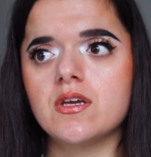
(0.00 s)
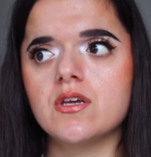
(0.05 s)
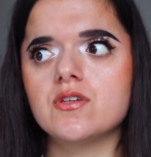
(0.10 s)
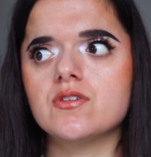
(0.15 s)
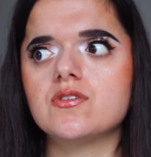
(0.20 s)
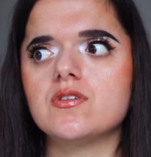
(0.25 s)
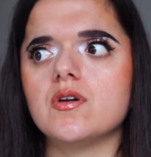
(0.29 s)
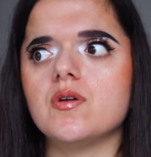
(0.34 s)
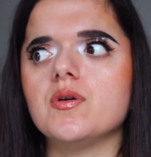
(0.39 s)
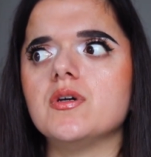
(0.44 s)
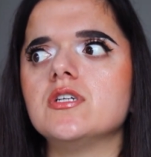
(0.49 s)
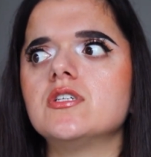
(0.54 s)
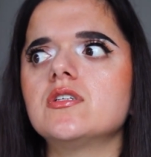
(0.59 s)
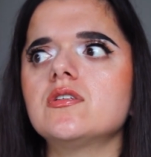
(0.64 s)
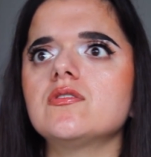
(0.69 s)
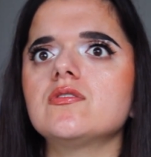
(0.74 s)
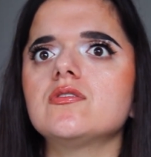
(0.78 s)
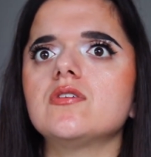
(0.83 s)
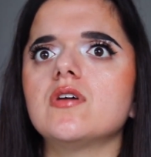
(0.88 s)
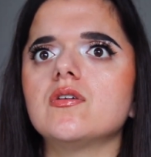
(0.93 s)
So it
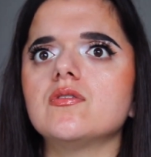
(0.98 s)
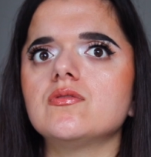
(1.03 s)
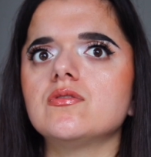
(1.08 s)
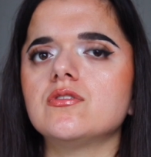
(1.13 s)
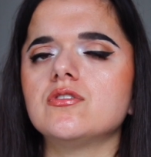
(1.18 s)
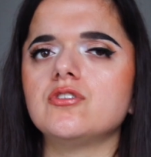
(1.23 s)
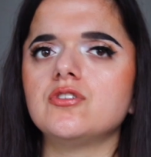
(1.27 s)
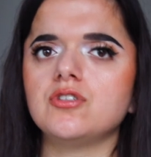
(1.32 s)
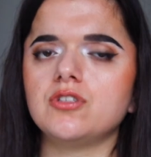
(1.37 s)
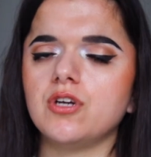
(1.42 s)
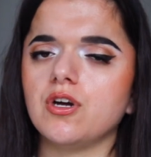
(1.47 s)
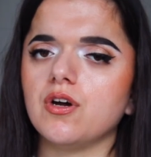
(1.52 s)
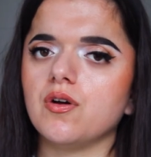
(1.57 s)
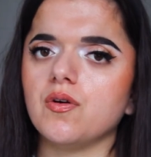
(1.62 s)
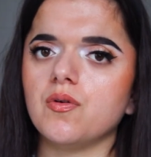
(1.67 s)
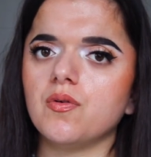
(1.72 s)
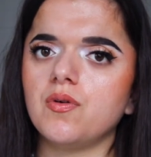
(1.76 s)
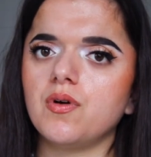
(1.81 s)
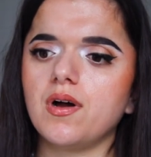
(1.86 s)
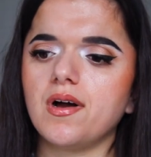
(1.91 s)
just goes to
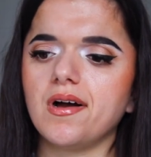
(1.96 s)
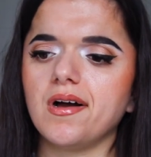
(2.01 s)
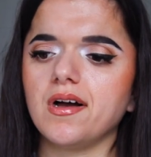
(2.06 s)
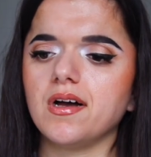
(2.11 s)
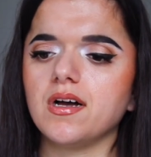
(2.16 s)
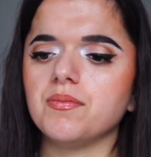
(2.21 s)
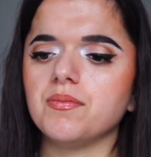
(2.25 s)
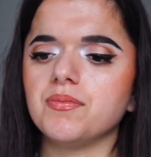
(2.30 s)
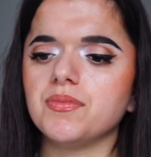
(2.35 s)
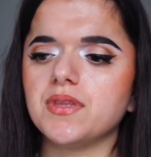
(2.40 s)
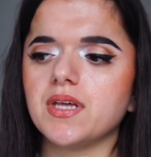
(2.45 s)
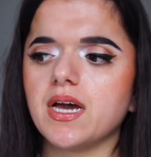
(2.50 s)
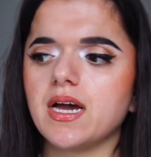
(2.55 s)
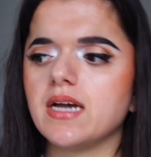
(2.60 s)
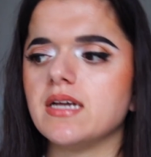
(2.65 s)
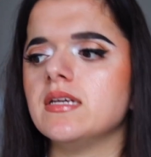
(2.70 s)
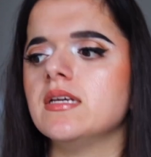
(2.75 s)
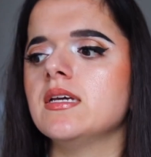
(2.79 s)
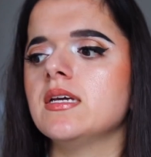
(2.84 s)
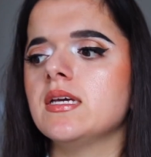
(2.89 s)
show
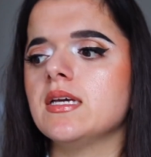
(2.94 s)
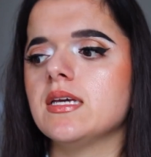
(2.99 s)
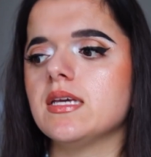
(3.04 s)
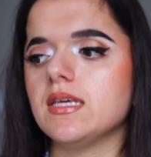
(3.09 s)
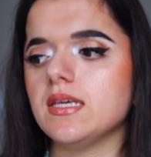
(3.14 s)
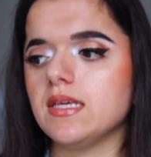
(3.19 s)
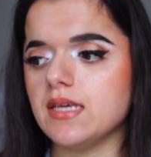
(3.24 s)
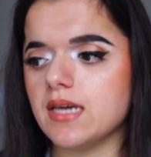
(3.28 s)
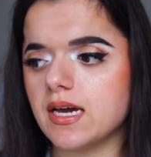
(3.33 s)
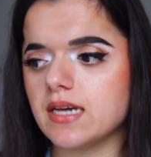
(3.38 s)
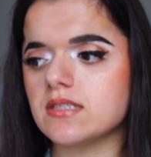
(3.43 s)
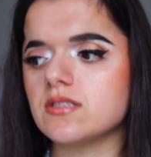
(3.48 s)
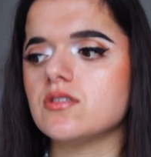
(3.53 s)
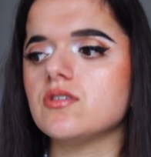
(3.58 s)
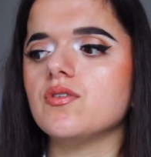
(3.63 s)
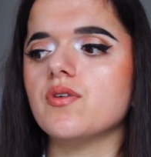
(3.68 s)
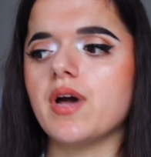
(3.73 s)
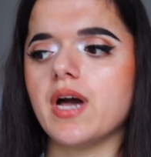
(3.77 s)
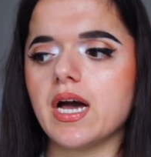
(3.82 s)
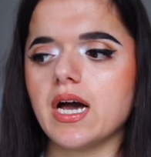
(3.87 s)
that yes,
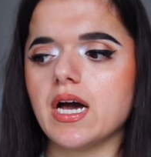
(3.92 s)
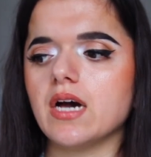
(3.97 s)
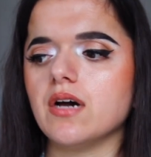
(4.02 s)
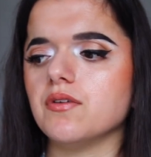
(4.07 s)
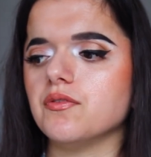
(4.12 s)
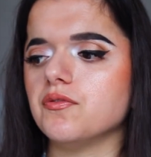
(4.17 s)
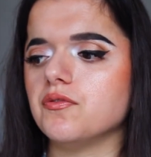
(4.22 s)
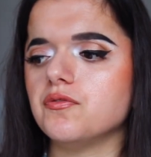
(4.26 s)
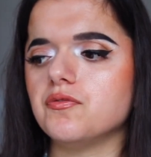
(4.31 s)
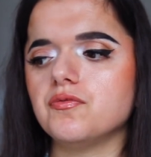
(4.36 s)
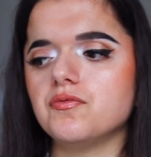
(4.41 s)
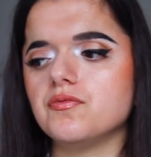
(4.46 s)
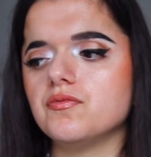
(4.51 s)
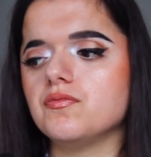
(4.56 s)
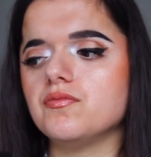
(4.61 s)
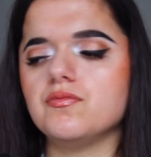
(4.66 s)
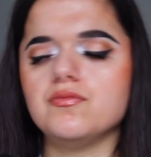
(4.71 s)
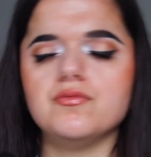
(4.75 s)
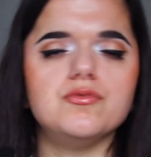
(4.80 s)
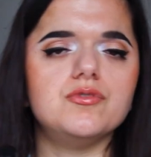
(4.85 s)
you have
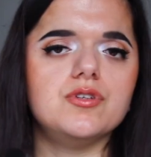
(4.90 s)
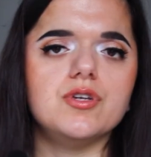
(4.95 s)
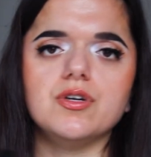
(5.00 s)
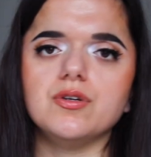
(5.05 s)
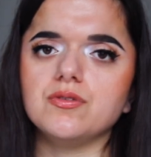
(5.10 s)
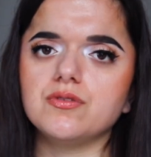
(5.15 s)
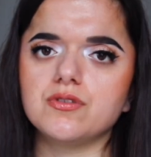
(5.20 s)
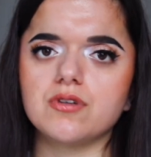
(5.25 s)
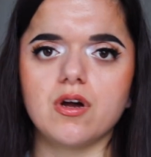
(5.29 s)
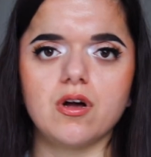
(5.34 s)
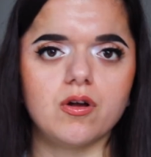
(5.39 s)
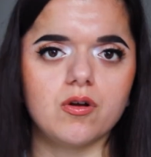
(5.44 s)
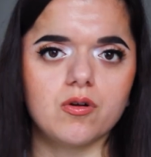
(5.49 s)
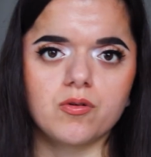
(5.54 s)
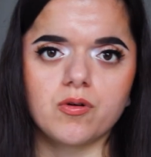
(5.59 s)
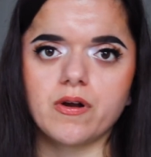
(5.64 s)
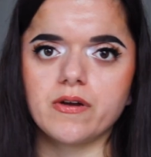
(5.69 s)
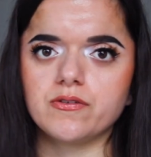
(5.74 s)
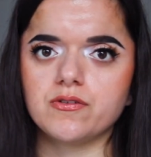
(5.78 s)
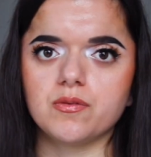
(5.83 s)
notes all
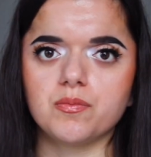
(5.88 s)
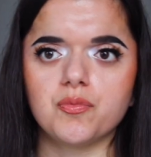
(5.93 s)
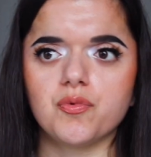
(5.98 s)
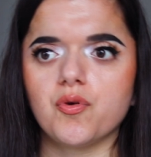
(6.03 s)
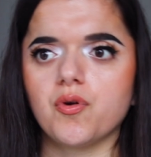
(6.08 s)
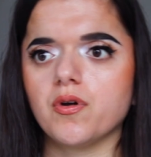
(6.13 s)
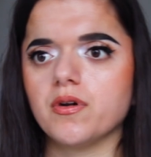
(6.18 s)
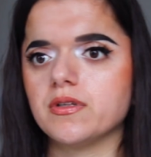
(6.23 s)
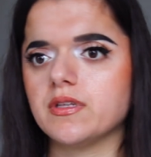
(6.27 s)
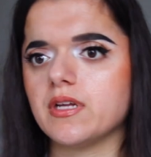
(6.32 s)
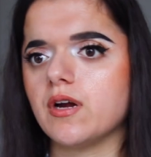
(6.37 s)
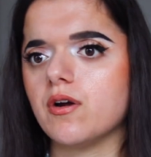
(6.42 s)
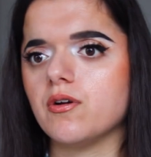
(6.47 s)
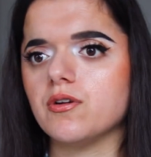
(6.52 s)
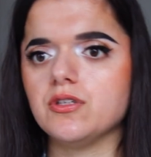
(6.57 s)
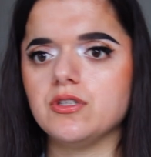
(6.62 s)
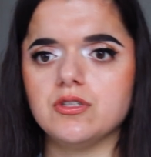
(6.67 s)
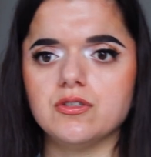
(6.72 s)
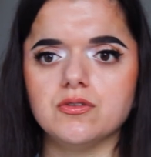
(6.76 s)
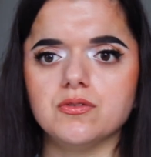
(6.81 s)
across the board that are
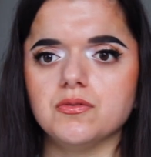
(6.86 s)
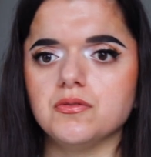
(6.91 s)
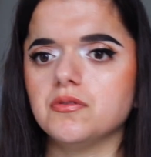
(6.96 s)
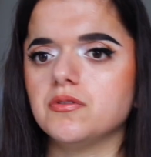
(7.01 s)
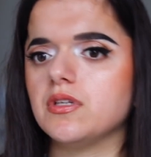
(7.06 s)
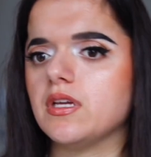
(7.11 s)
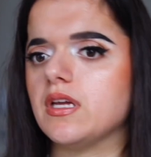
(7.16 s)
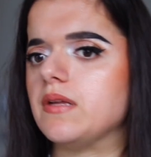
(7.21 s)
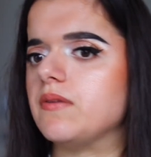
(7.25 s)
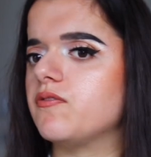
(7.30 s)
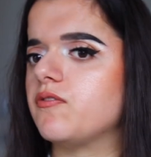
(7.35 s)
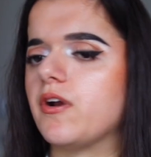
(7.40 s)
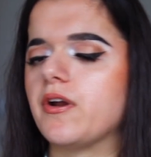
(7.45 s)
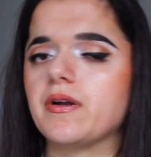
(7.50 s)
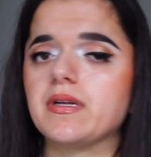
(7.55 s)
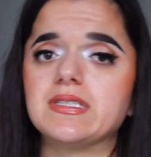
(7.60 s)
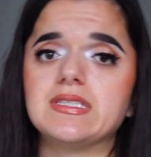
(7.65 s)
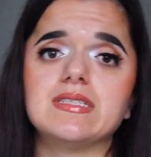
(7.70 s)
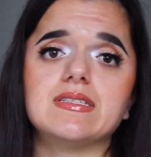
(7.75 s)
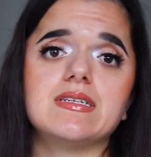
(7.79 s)
used in
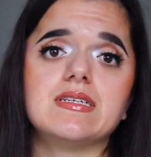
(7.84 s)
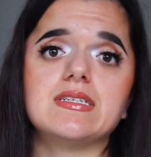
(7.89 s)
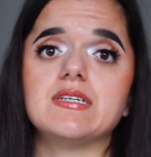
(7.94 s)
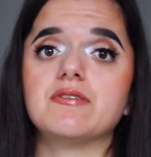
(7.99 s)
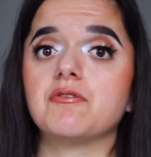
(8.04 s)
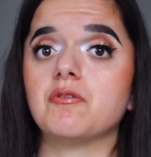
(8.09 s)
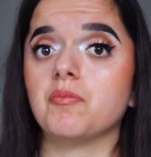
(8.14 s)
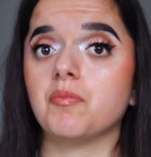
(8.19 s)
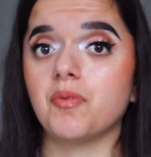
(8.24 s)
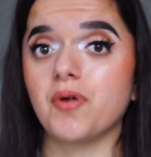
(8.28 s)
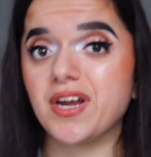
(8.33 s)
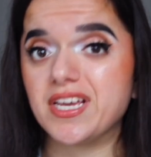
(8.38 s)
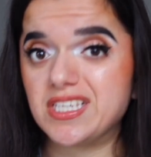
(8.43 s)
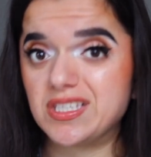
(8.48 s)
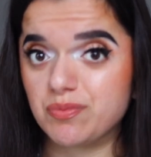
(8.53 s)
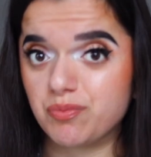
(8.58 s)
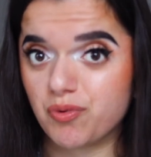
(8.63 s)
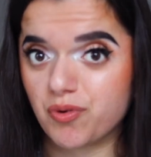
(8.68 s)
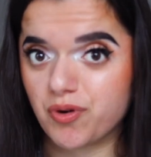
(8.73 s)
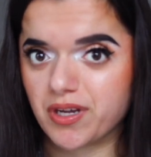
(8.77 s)
fragrances at different
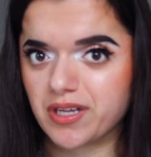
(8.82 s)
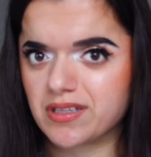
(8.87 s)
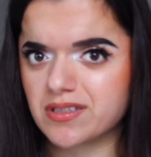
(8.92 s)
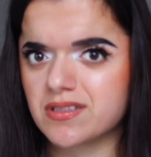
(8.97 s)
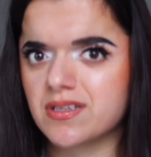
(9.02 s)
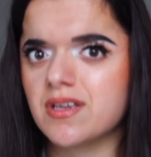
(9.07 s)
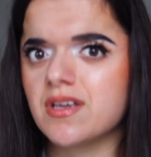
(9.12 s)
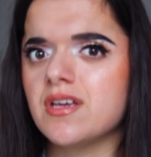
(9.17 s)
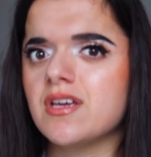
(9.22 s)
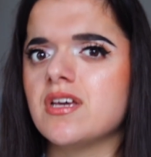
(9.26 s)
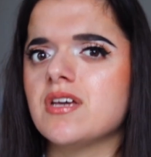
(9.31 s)
price points,